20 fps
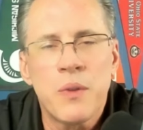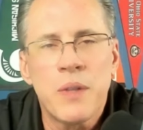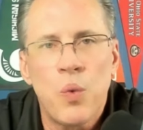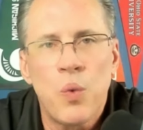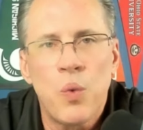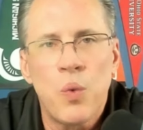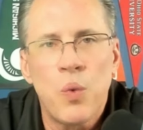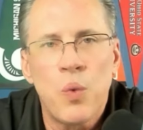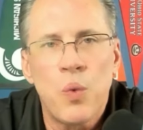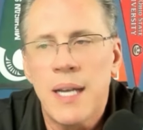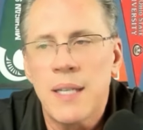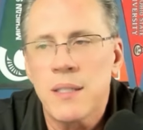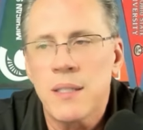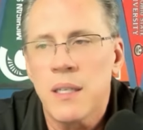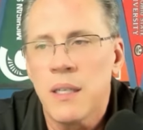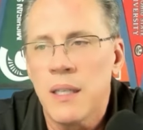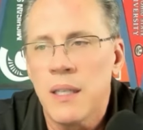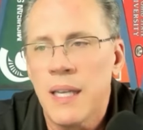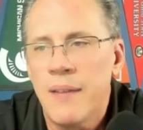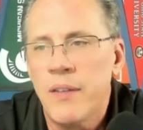to
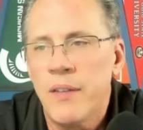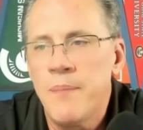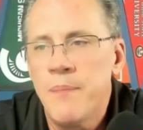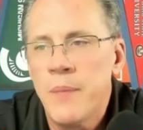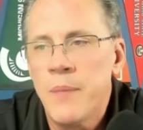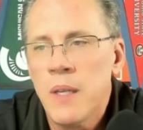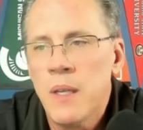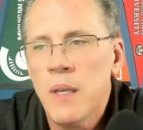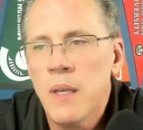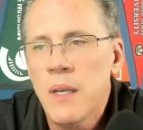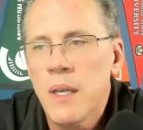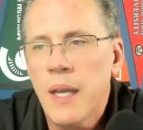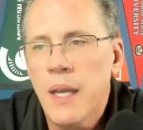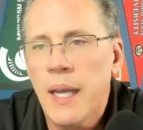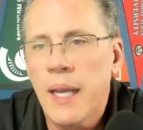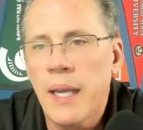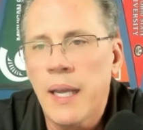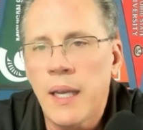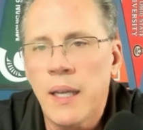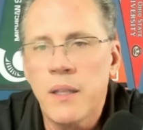2011,
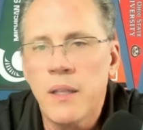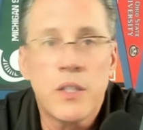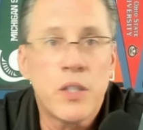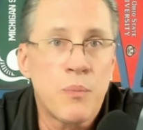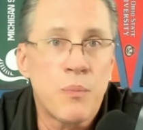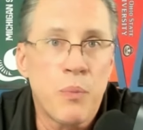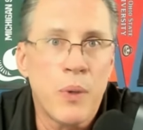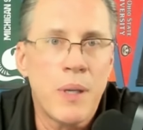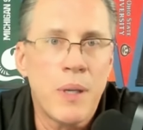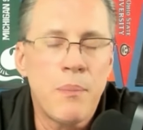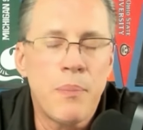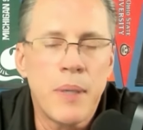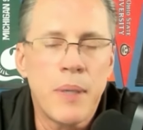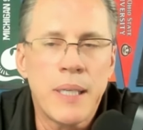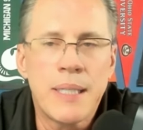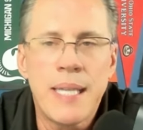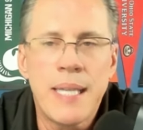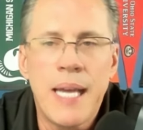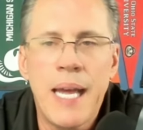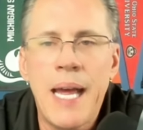and this is pre
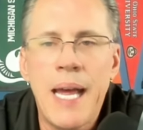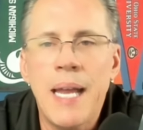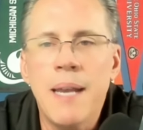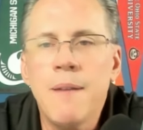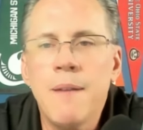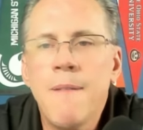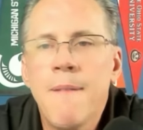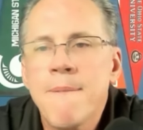Big Ten.